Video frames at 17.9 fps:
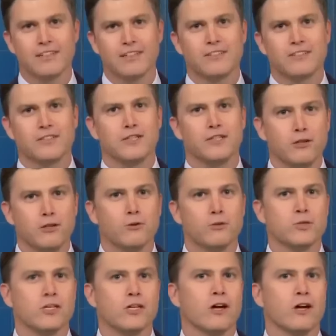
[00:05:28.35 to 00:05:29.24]
She knew it
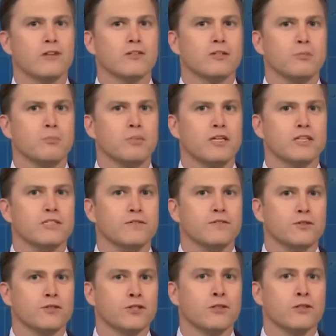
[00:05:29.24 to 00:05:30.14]
was haunted because
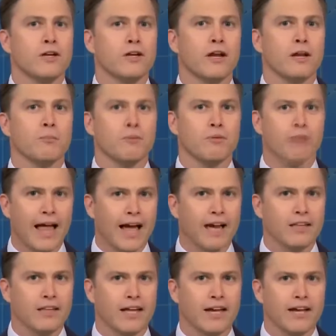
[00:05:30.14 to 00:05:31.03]
if you turn on a
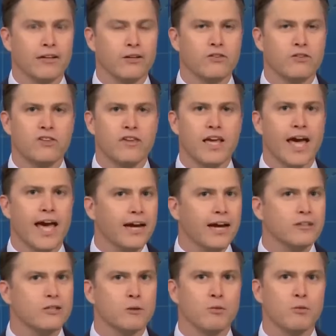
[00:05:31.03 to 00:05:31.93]
black light, you see
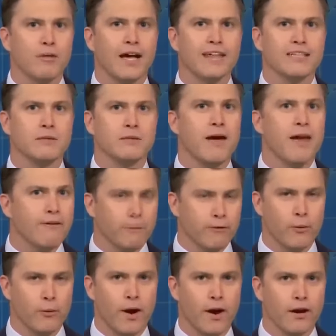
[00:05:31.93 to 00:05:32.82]
ectoplasm
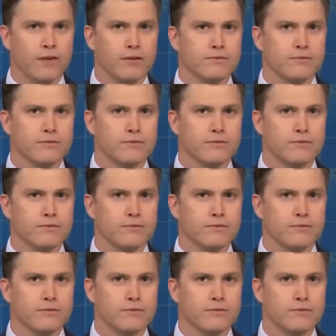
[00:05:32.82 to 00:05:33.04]
everywhere.